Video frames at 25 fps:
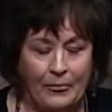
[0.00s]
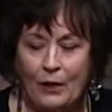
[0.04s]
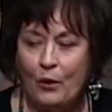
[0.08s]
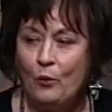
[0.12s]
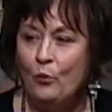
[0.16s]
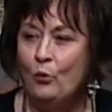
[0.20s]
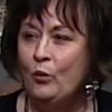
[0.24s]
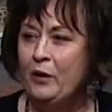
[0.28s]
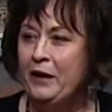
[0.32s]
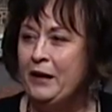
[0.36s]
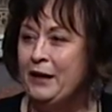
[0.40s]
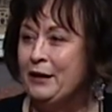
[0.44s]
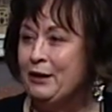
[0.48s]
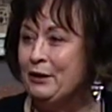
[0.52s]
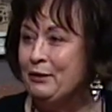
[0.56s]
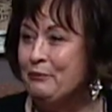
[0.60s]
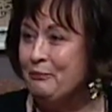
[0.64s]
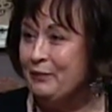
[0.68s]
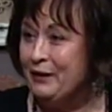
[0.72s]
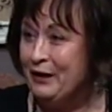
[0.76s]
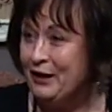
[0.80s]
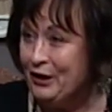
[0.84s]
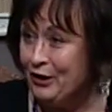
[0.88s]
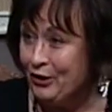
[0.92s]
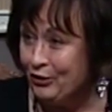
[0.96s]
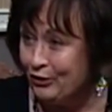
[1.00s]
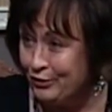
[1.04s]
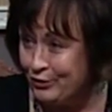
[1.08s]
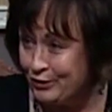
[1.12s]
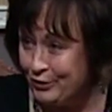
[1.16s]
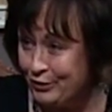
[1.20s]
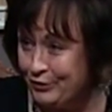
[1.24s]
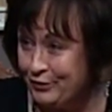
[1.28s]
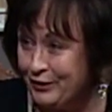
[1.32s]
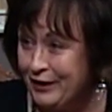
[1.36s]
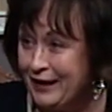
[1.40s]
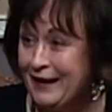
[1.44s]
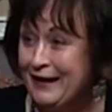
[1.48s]
we could be here
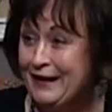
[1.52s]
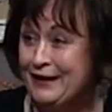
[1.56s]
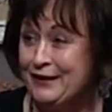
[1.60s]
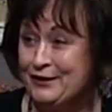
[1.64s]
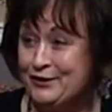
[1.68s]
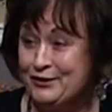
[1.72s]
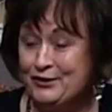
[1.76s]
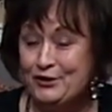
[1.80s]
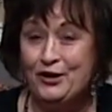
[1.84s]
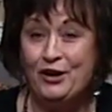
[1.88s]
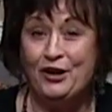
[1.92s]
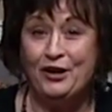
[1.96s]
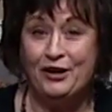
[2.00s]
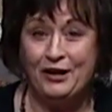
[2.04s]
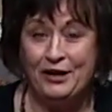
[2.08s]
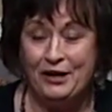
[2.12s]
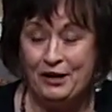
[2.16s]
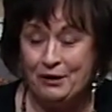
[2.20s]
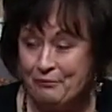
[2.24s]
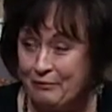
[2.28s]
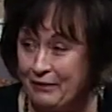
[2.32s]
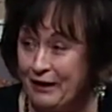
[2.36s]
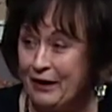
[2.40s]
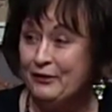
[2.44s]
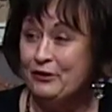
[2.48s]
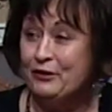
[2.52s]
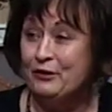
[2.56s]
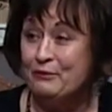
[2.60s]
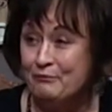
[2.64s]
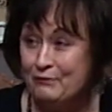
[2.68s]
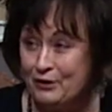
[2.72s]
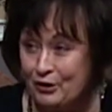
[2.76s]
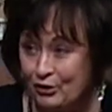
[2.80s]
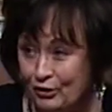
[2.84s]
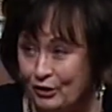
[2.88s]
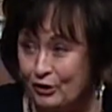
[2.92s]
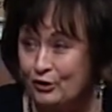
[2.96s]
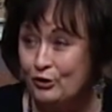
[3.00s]
two days talking about the
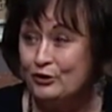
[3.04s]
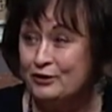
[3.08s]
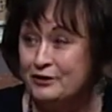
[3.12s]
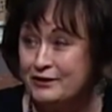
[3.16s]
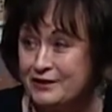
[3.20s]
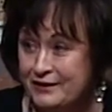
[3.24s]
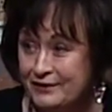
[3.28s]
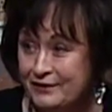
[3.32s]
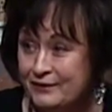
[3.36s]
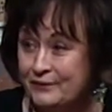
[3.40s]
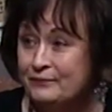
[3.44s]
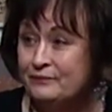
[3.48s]
miracles.